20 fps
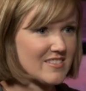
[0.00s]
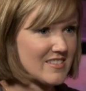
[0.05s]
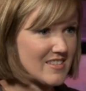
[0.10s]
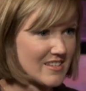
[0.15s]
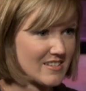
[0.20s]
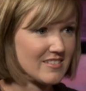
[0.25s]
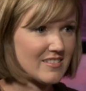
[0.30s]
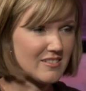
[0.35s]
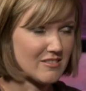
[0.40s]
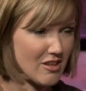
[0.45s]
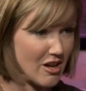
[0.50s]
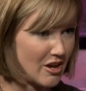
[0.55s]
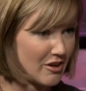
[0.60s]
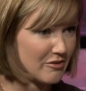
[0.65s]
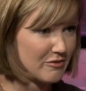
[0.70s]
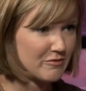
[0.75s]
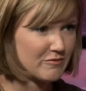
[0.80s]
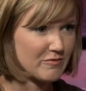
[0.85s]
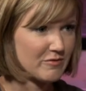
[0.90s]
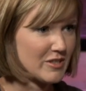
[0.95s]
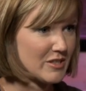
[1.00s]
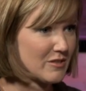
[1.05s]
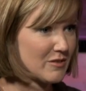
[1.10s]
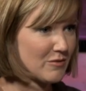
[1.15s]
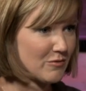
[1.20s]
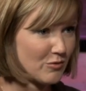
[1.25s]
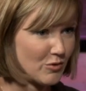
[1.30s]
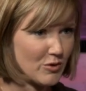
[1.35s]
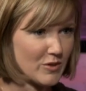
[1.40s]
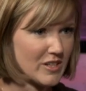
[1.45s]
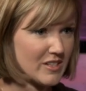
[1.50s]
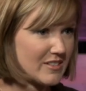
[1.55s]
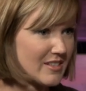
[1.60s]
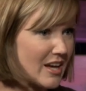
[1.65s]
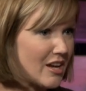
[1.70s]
this love, this fullness?